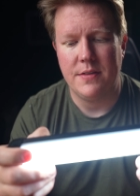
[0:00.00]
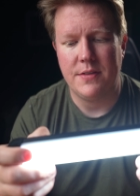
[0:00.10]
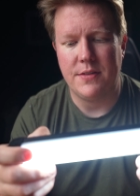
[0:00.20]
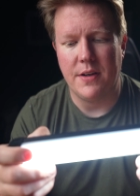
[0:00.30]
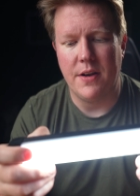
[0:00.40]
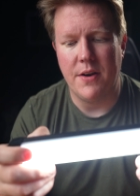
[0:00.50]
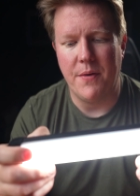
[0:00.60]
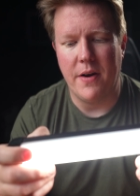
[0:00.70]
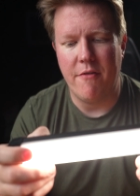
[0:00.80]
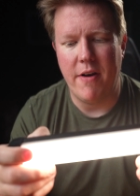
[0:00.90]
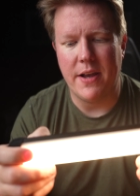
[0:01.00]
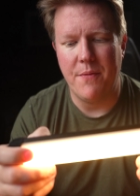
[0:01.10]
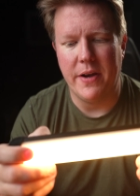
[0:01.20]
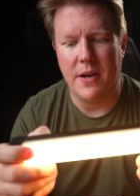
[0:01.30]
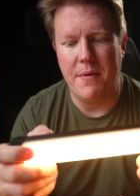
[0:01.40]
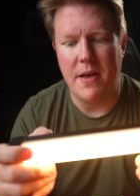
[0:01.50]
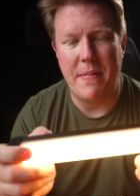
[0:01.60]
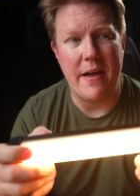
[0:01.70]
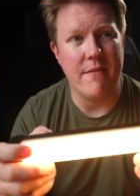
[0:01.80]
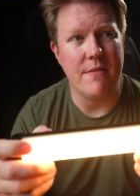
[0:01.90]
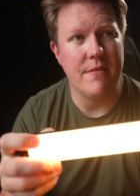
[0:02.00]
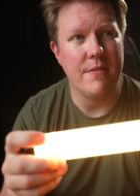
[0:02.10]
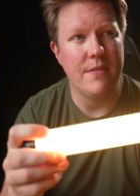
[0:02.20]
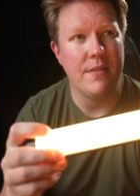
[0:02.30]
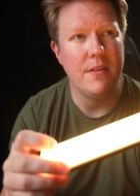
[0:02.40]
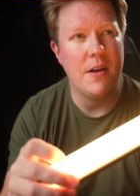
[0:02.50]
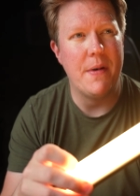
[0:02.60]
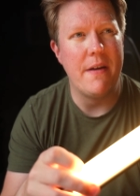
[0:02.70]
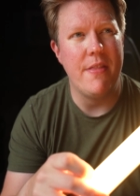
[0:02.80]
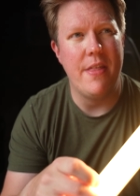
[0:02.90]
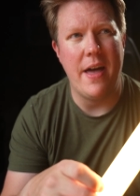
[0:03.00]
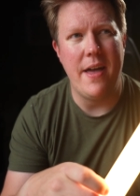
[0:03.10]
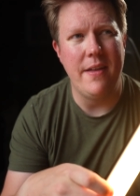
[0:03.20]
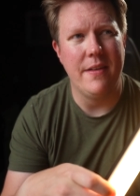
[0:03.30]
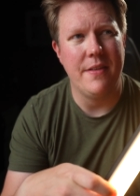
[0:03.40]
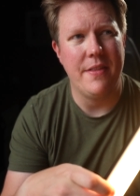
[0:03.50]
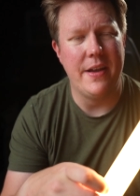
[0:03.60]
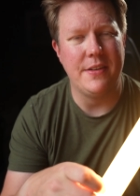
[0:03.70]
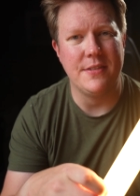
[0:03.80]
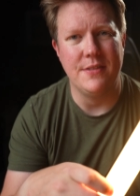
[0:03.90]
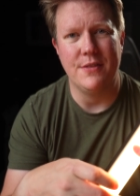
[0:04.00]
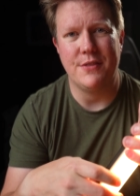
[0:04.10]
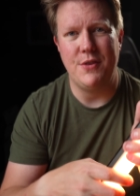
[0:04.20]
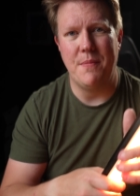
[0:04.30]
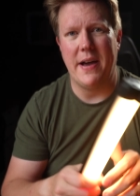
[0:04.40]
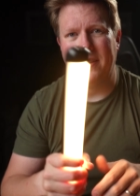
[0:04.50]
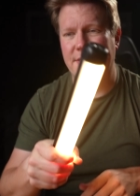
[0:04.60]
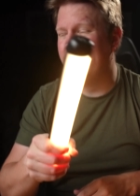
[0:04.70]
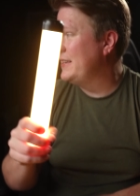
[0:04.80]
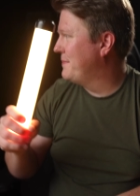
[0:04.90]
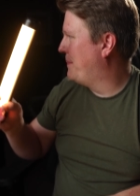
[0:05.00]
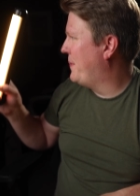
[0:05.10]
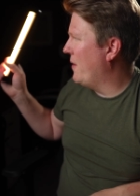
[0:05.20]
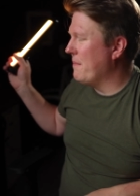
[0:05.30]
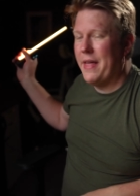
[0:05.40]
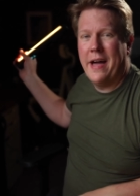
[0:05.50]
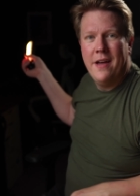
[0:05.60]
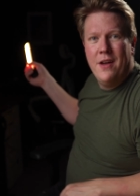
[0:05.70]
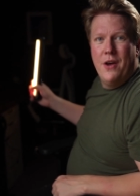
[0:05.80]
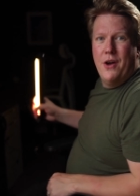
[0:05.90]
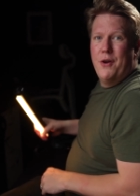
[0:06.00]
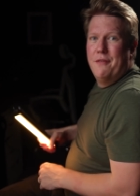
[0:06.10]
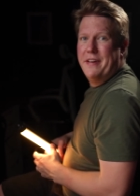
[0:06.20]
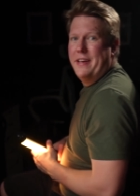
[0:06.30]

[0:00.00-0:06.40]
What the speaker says: So I reckon we're going to be about there. That doesn't look too bad. So let's pop that over